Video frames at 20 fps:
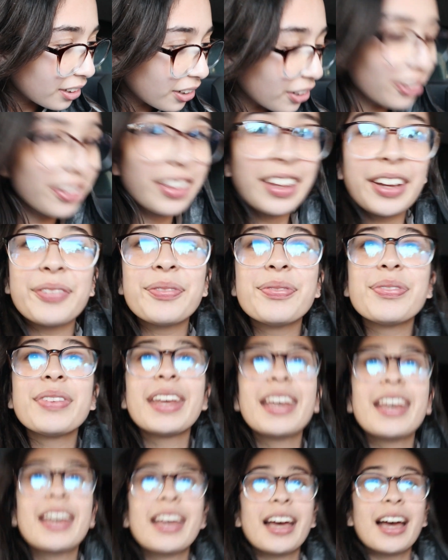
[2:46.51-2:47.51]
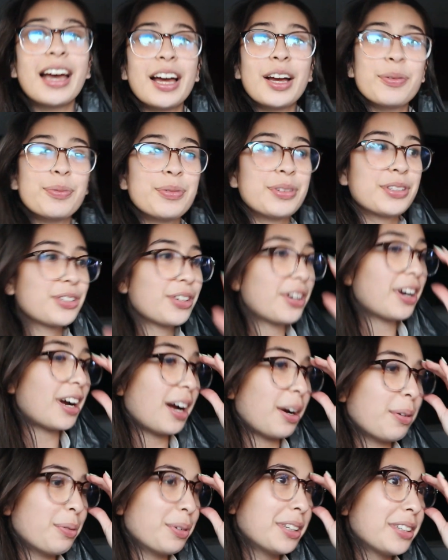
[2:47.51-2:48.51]
Oh, there. So
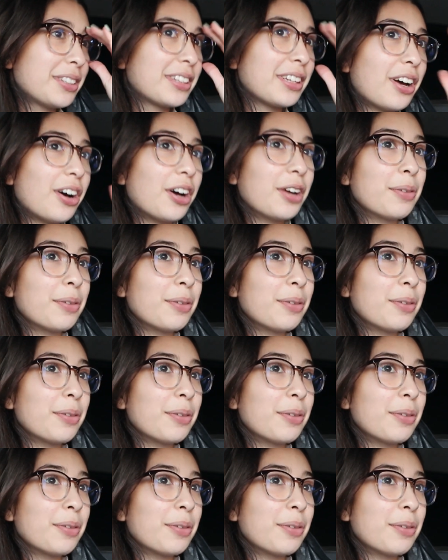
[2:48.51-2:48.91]
I was